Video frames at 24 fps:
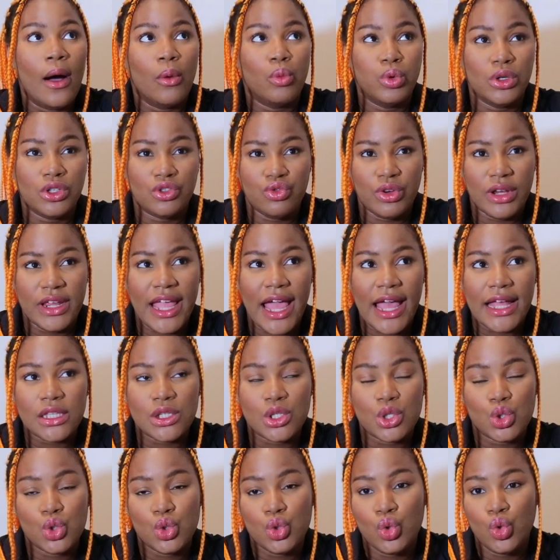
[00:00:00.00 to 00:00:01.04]
With
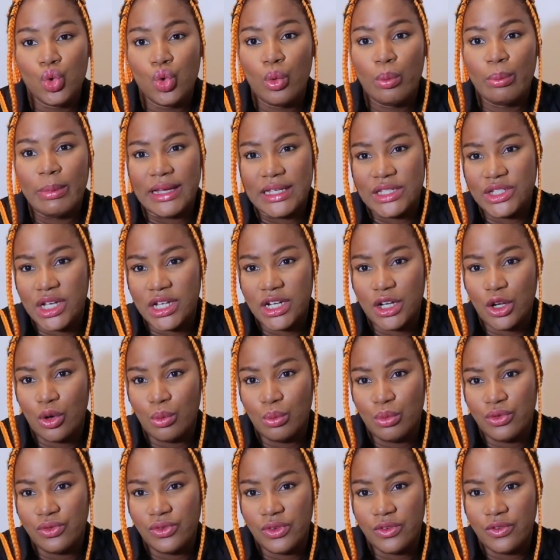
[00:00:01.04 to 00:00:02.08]
regards to my channel
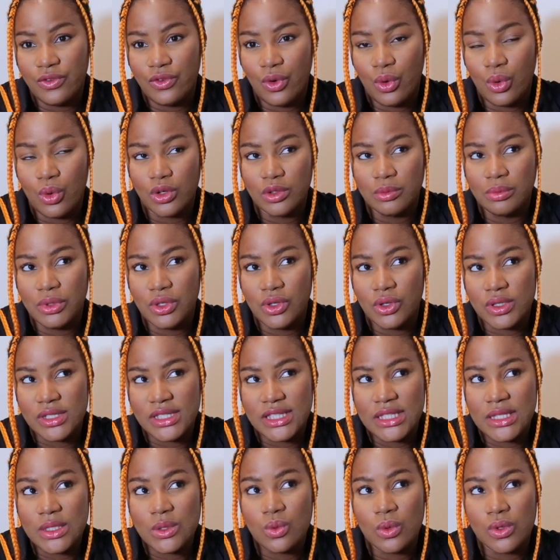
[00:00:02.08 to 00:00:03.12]
moving forward, because
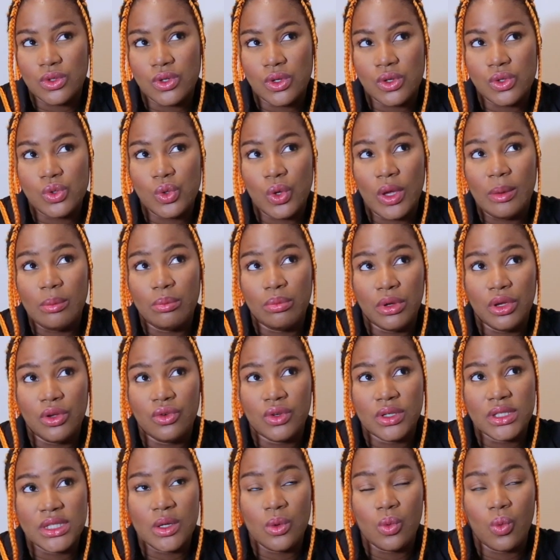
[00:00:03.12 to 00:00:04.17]
this was also a big
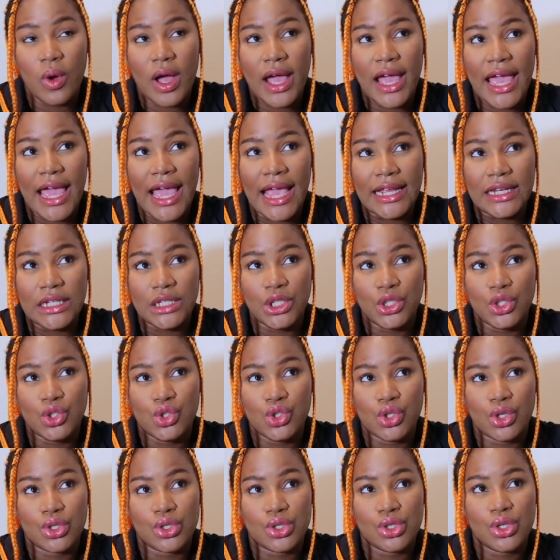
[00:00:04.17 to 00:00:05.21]
reason why I didn't
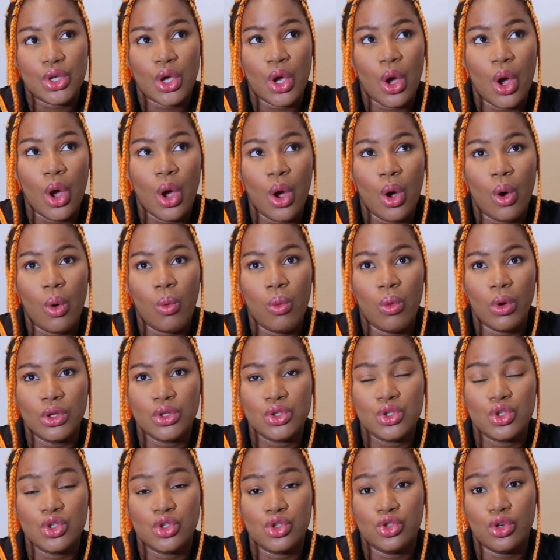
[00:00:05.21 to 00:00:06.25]
just
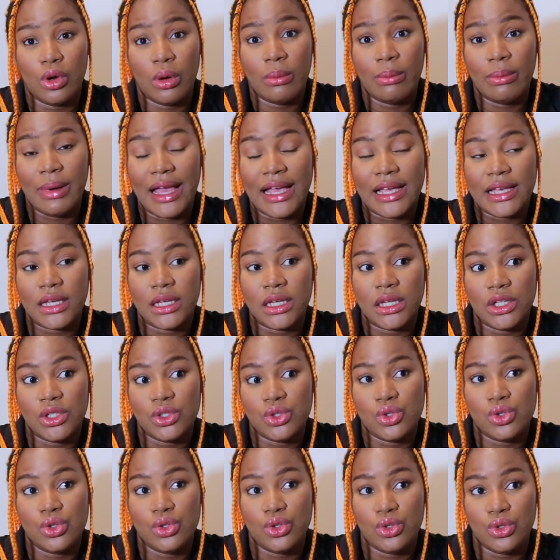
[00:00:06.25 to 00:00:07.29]
want to jump back
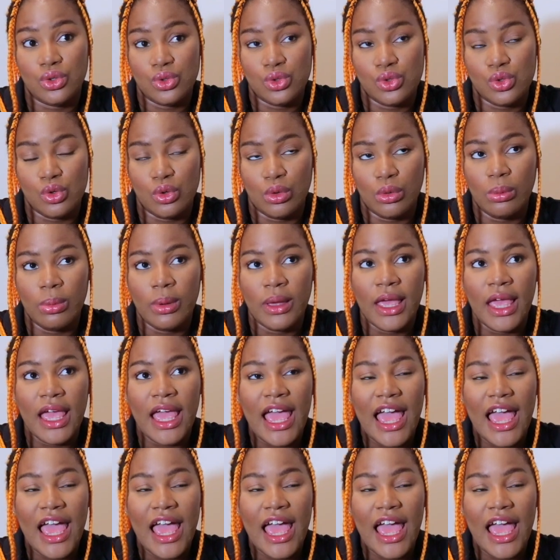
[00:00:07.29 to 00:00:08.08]
into YouTube.